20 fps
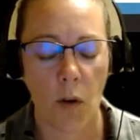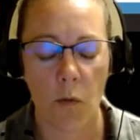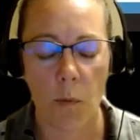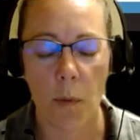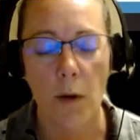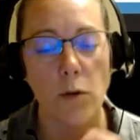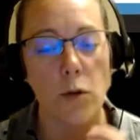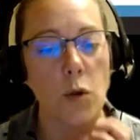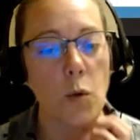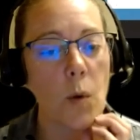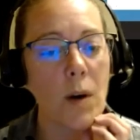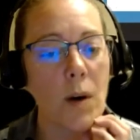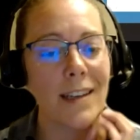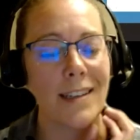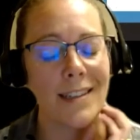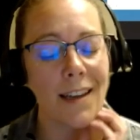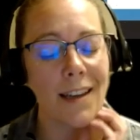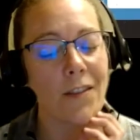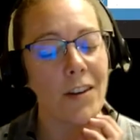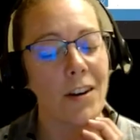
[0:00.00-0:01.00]
We have about
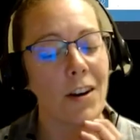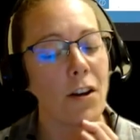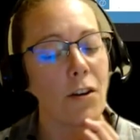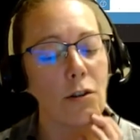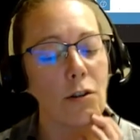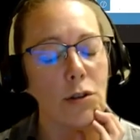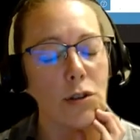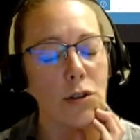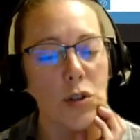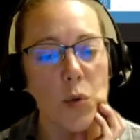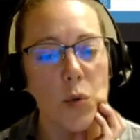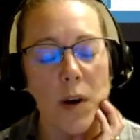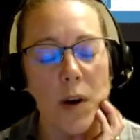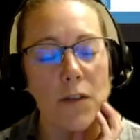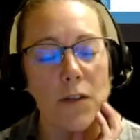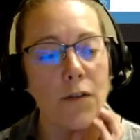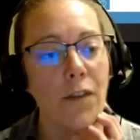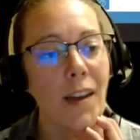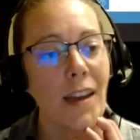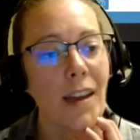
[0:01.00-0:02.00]
2,700
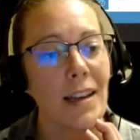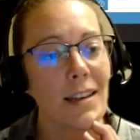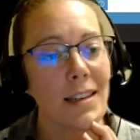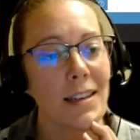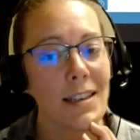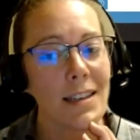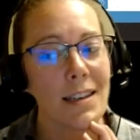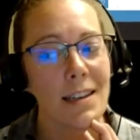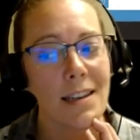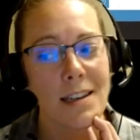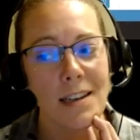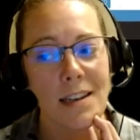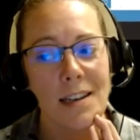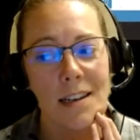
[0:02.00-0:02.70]
square feet,